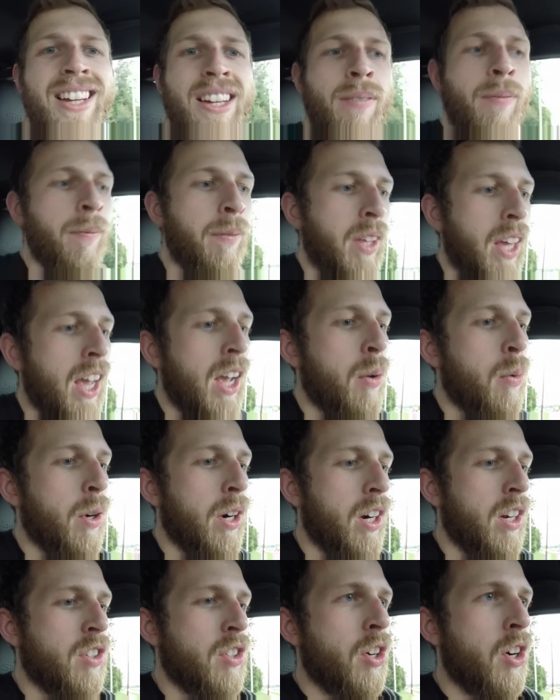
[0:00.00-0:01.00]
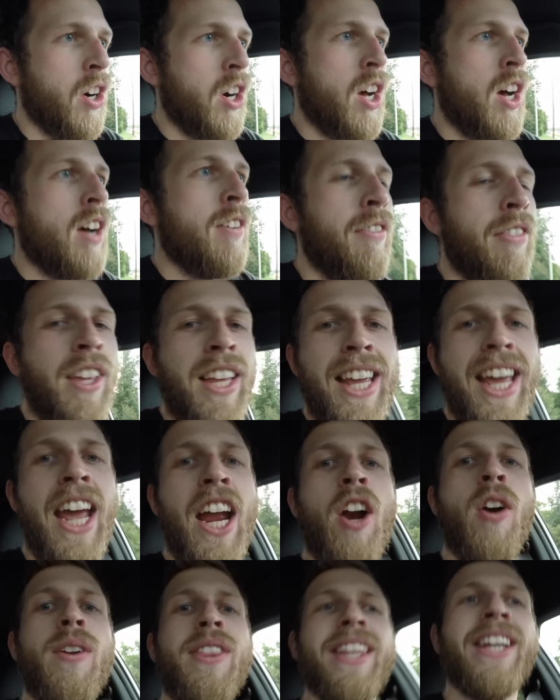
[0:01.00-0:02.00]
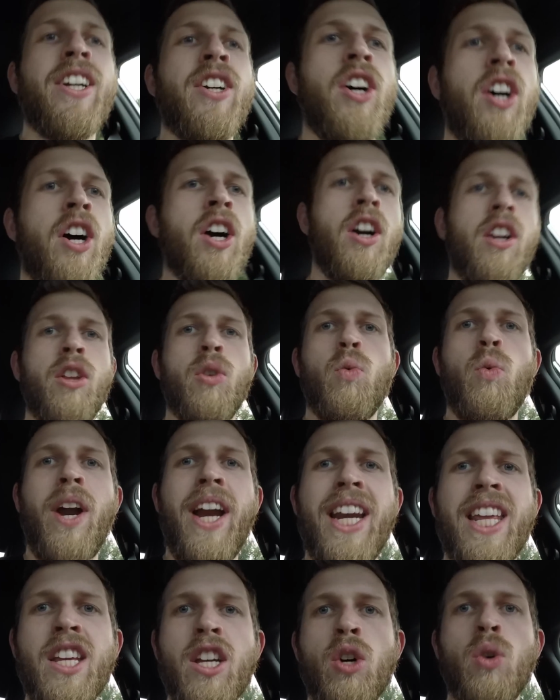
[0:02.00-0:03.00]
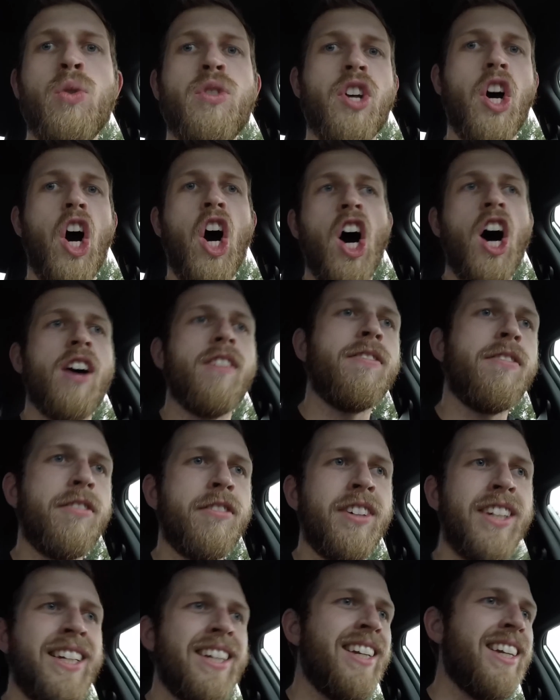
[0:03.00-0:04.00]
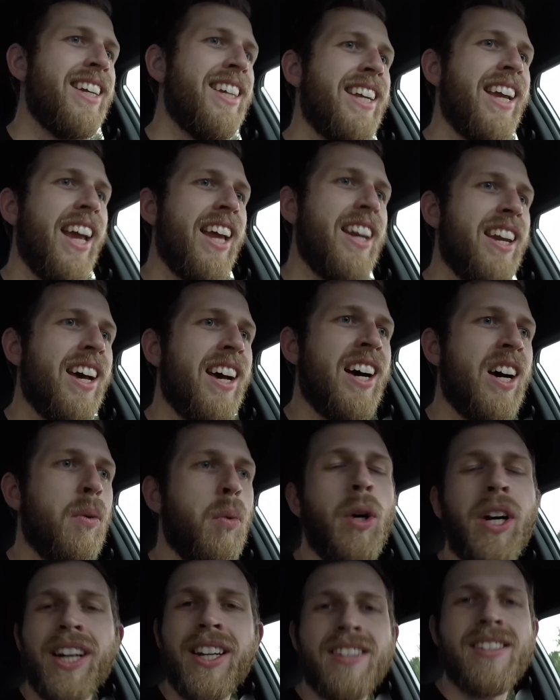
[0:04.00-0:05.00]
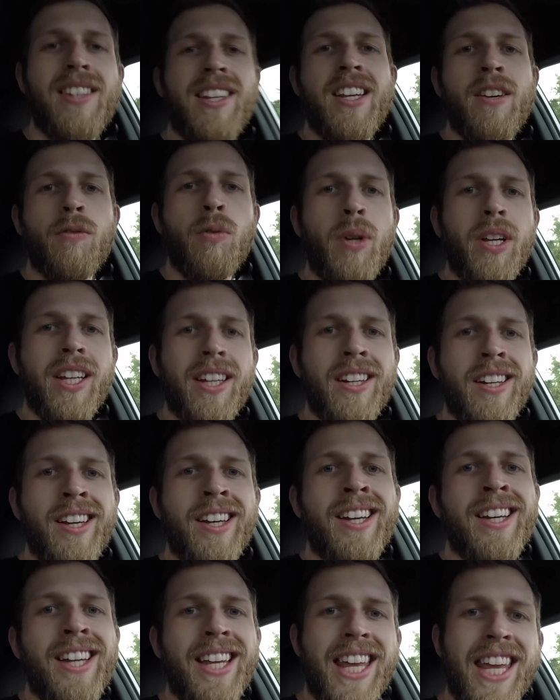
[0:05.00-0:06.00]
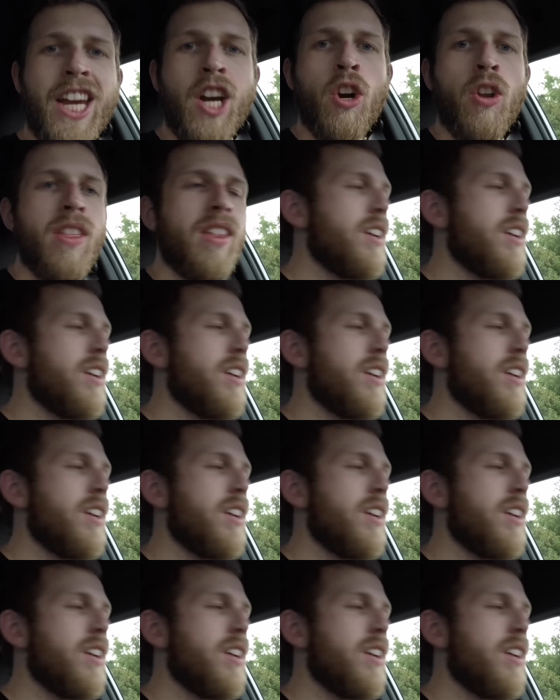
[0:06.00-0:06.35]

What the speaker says: Okay, we're going to turn off the air in the car. The radio's off, and we're going to see if we can hear